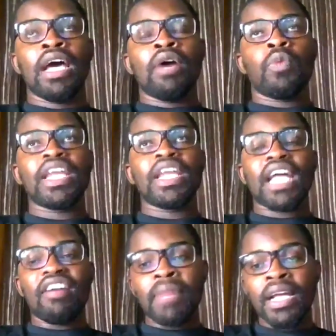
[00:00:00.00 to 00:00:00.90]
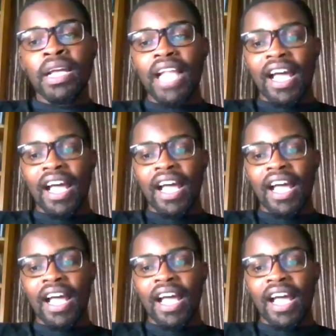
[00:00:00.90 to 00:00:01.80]
With the government aspect,
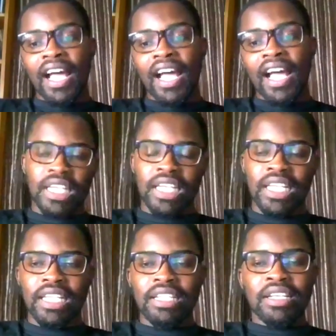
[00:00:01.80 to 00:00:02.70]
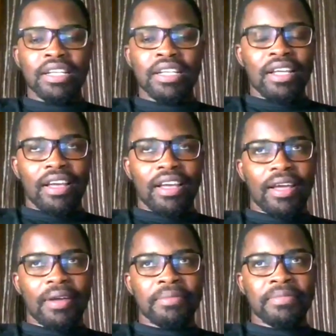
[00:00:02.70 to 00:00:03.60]
I would say,
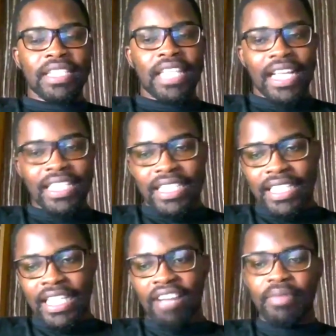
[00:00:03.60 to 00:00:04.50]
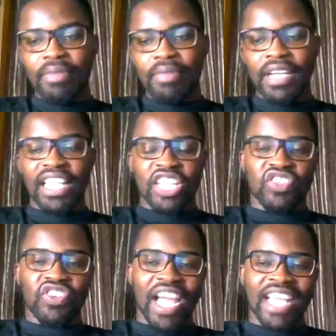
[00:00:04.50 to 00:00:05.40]
yes, government is
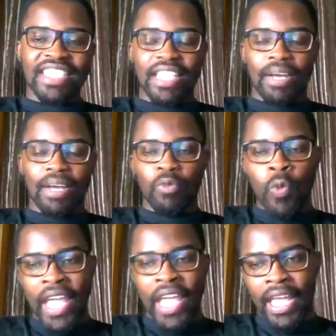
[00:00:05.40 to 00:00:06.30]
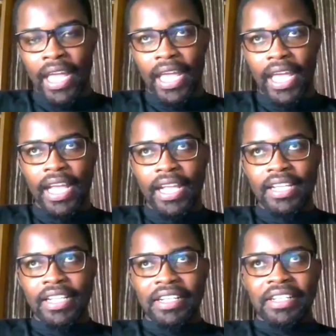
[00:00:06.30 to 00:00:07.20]
trying some way,
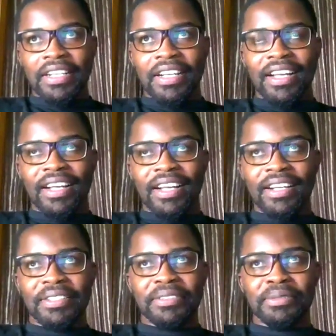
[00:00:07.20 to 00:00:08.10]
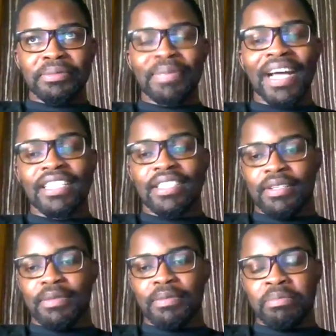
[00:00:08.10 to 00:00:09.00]
but
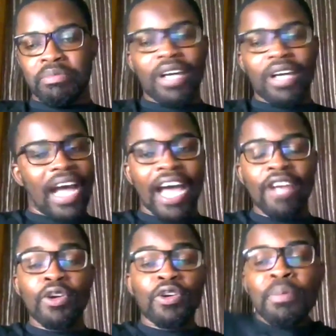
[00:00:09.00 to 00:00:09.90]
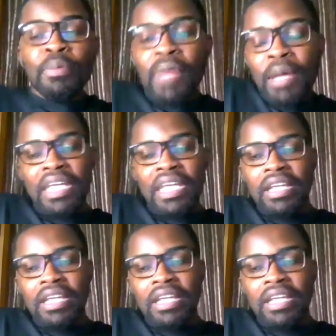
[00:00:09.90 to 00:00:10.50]
I don't know, maybe